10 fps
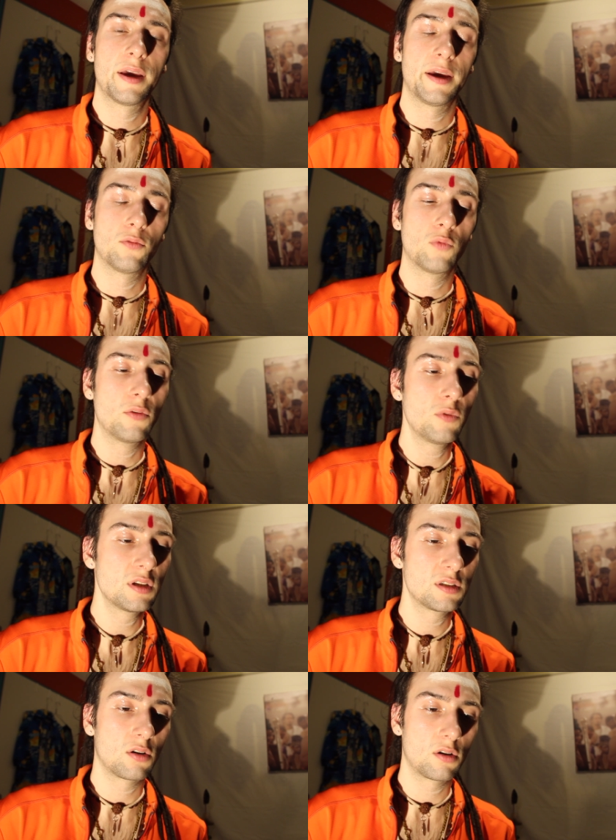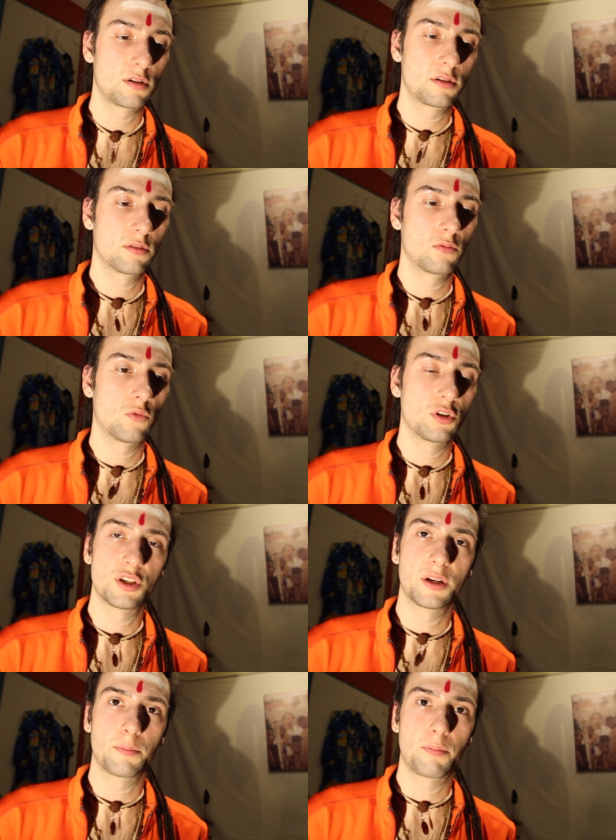And when we start
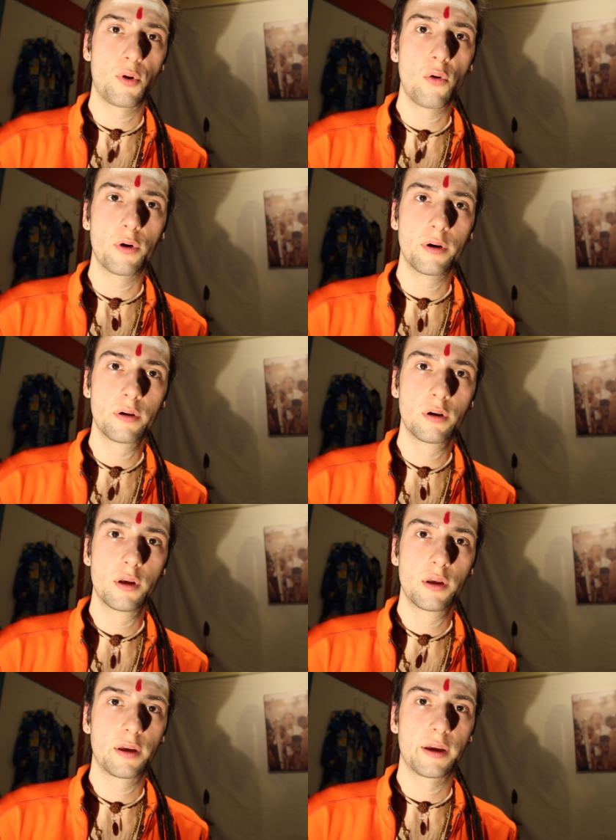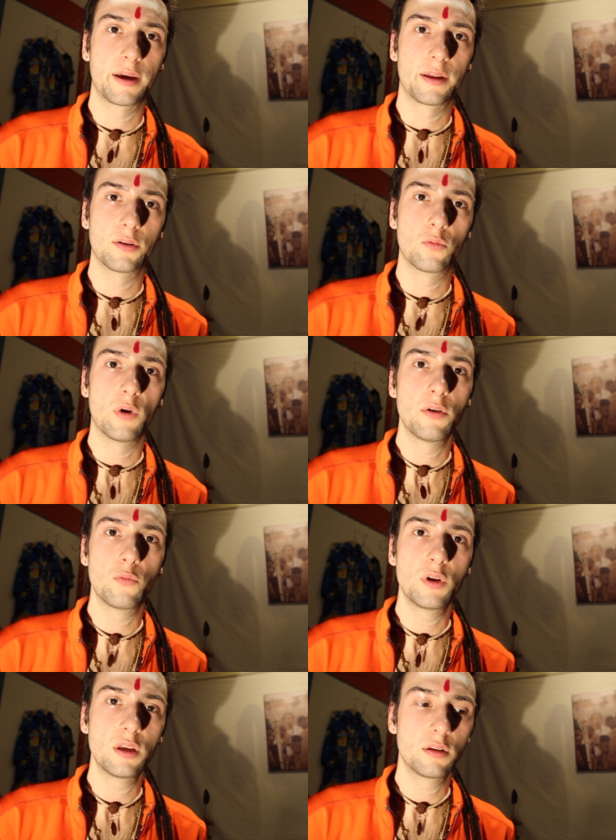watching porn, and when
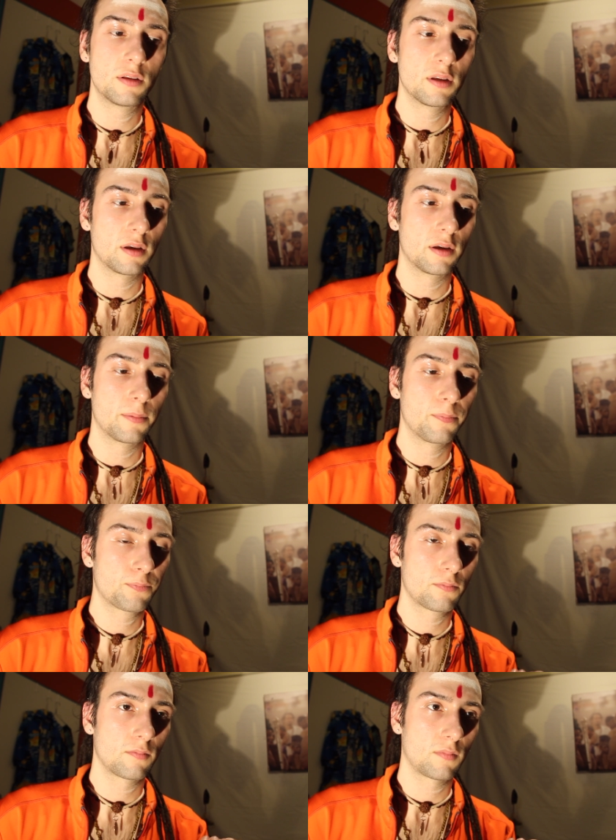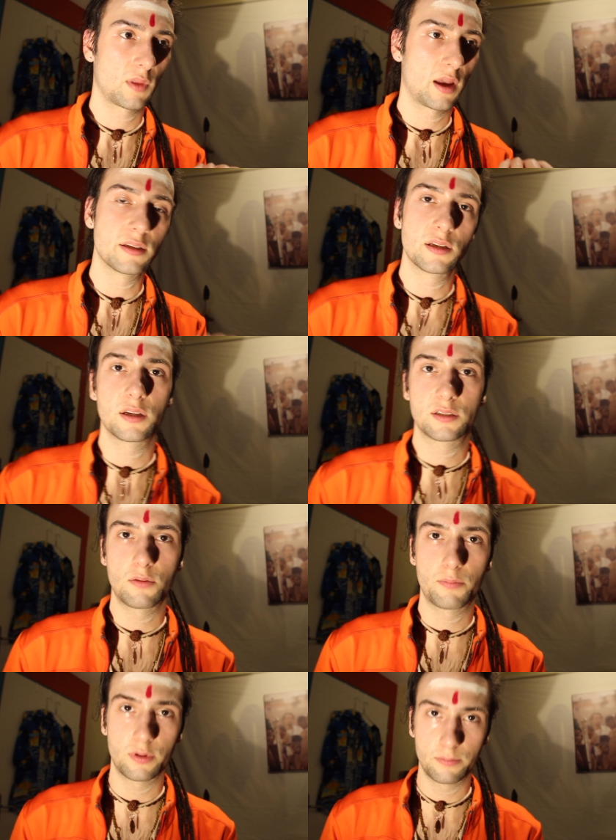we, the, as an
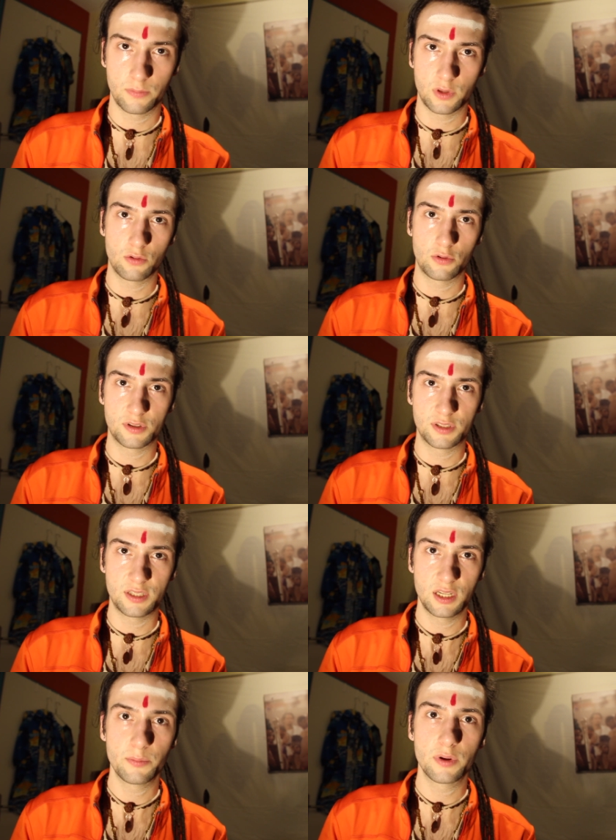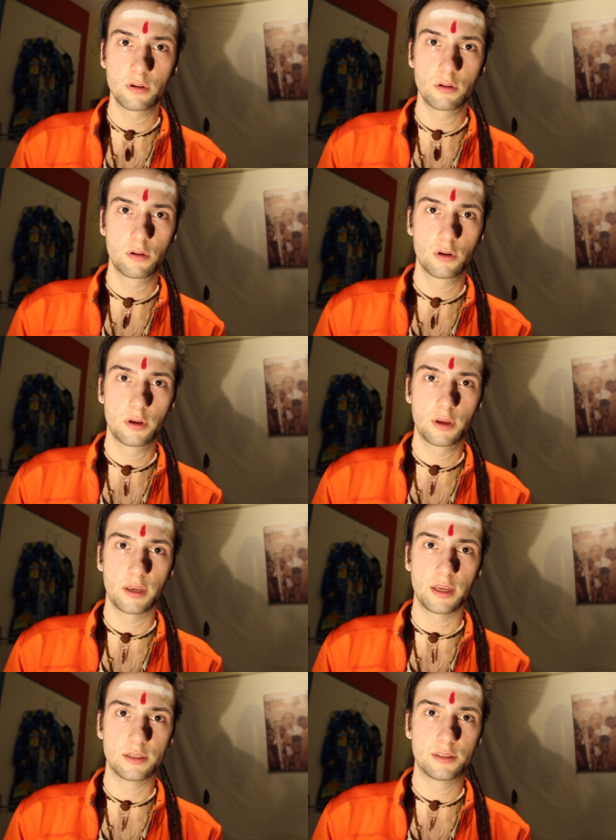example, your semen
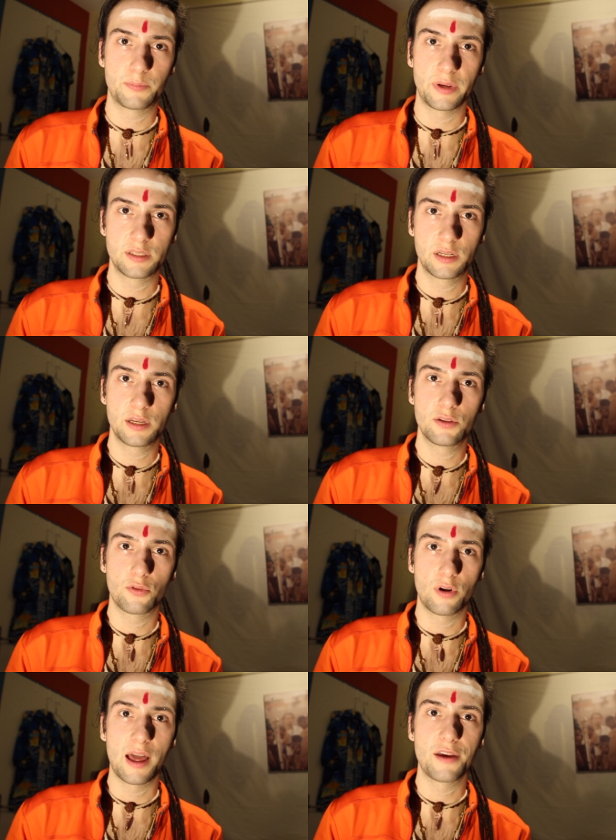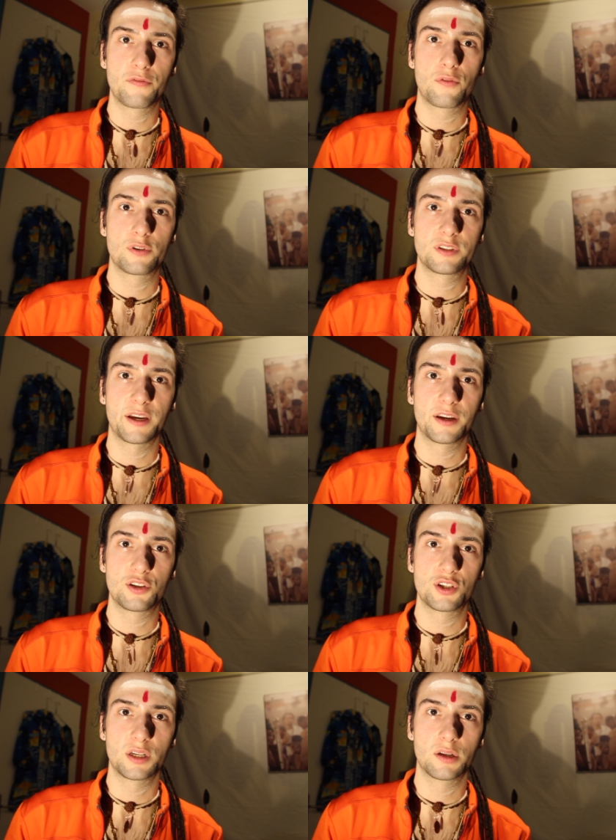is basically your life force
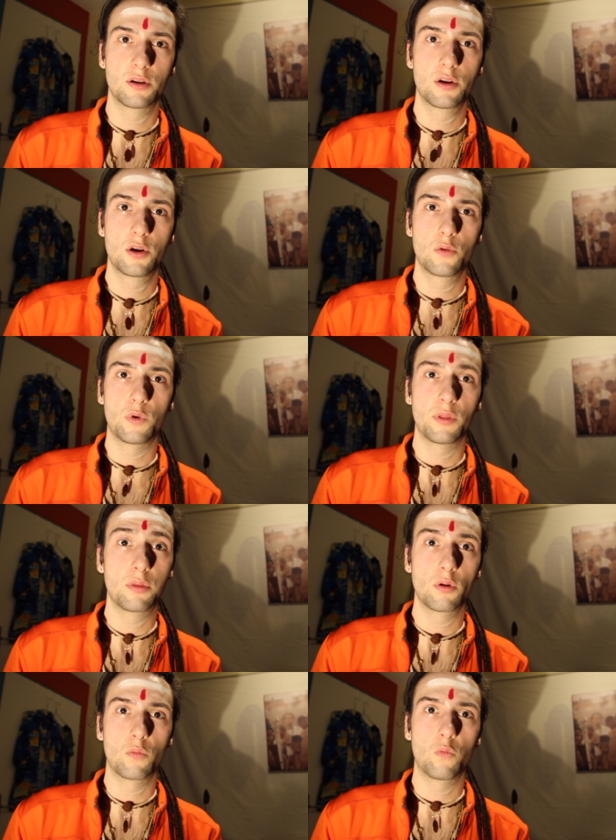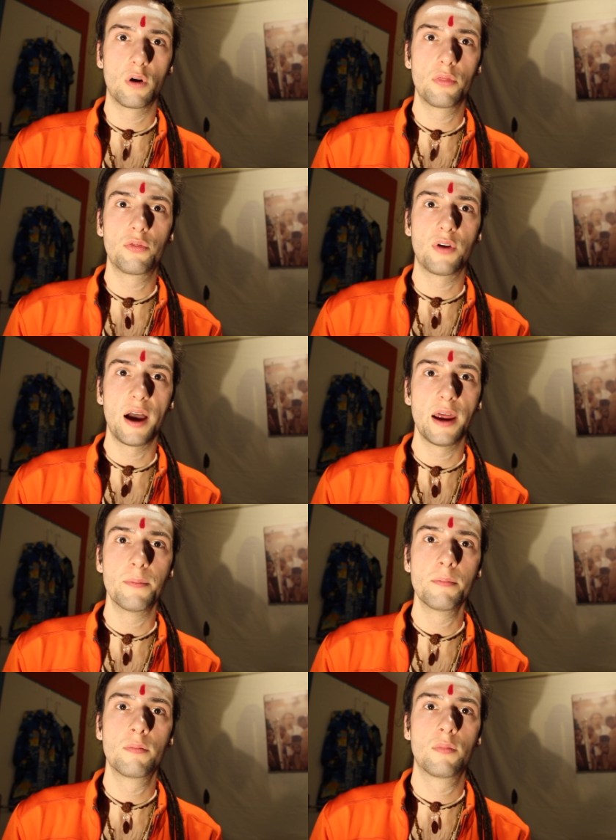energy with one
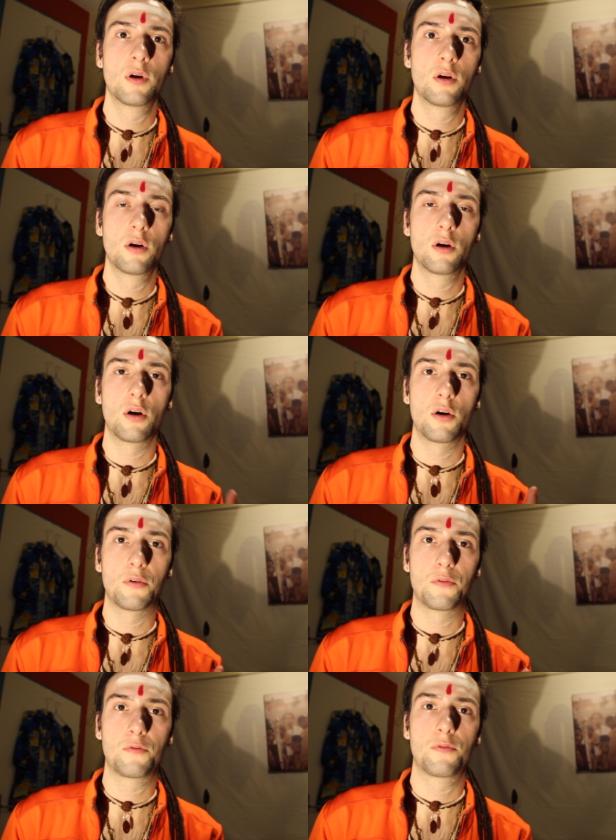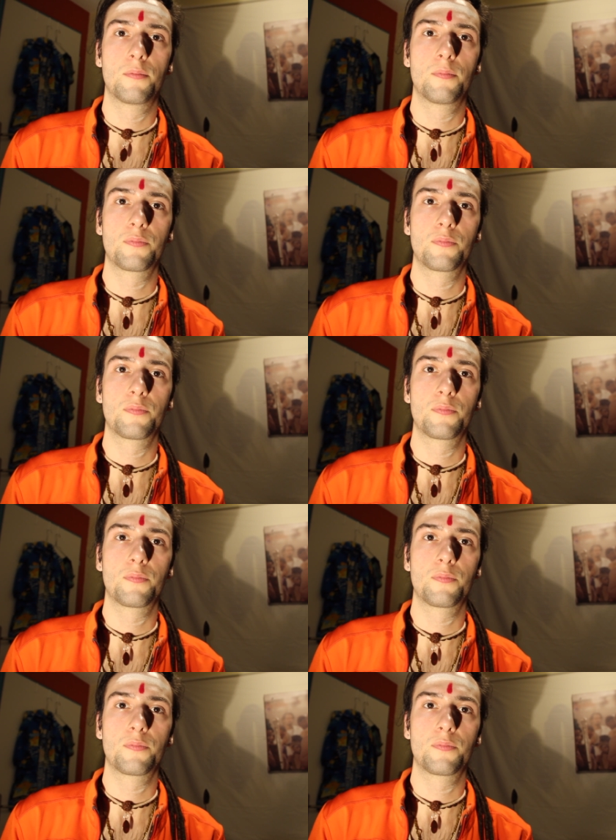time of,